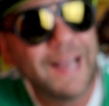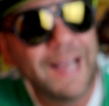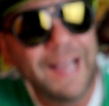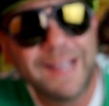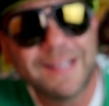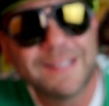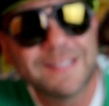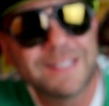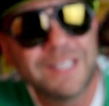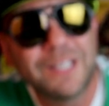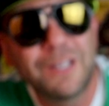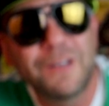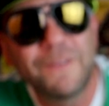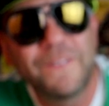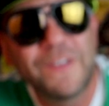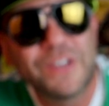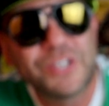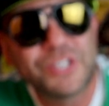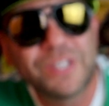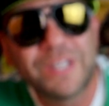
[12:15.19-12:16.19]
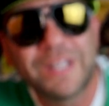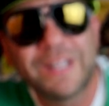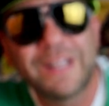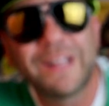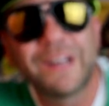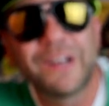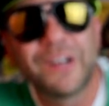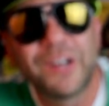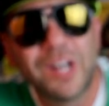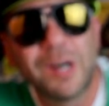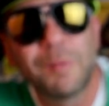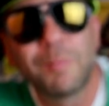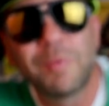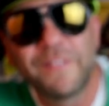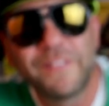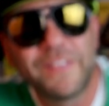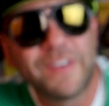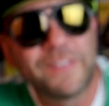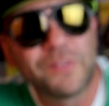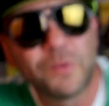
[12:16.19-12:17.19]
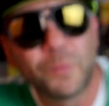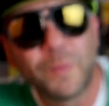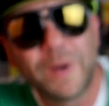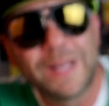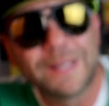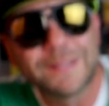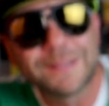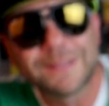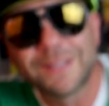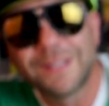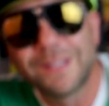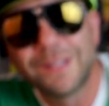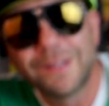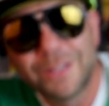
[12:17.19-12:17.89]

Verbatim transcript: I can see you fishing it in a number of different ways.